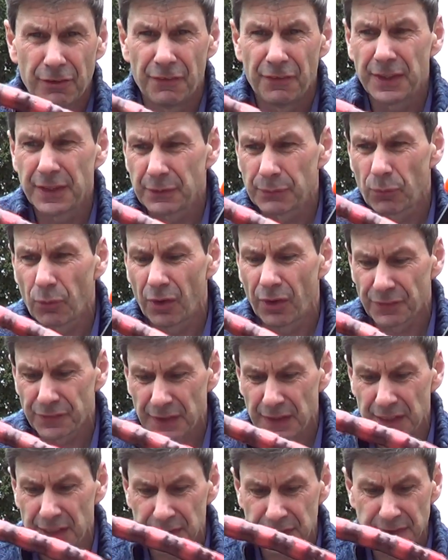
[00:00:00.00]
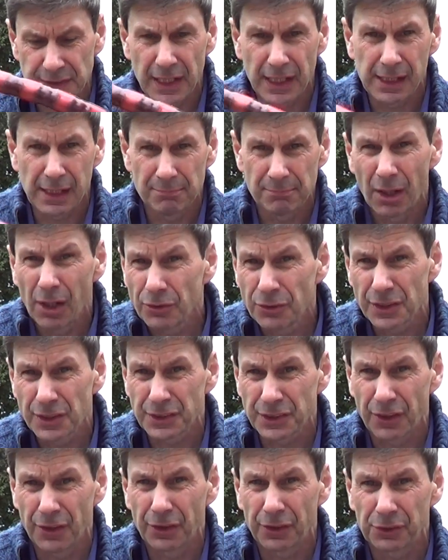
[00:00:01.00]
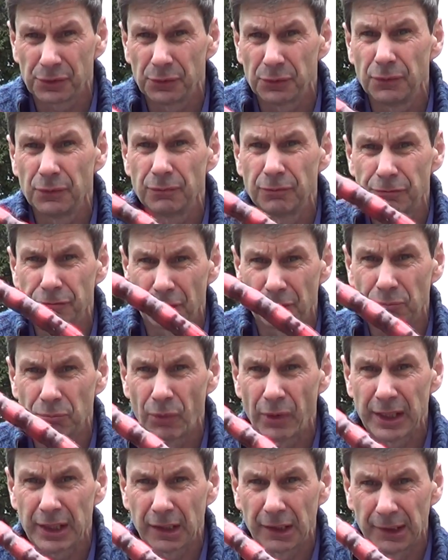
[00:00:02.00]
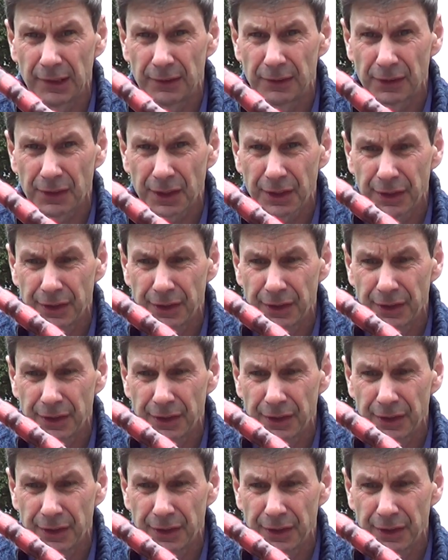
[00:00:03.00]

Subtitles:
and this was in its day a motorcycle front wheel lock.